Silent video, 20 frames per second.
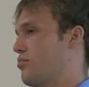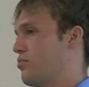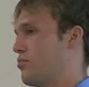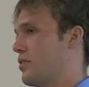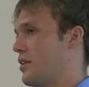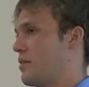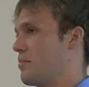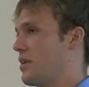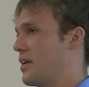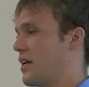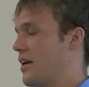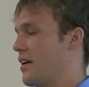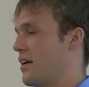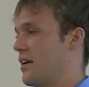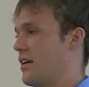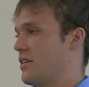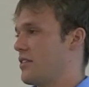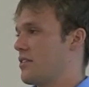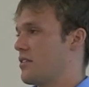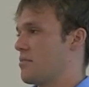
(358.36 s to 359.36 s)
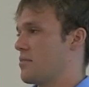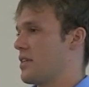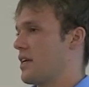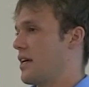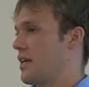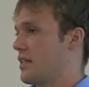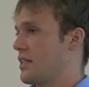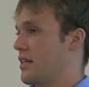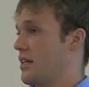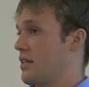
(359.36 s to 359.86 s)
pretty big area in terms of
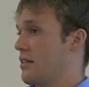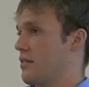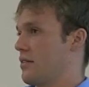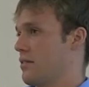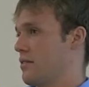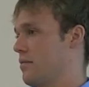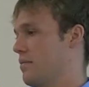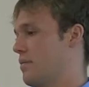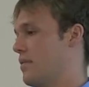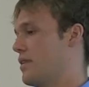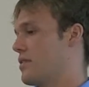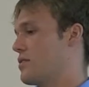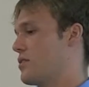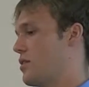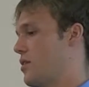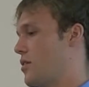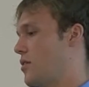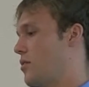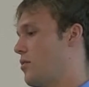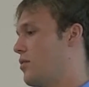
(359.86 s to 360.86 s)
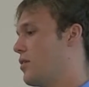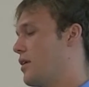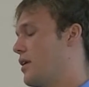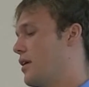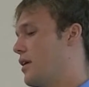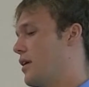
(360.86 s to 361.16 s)
hectare. So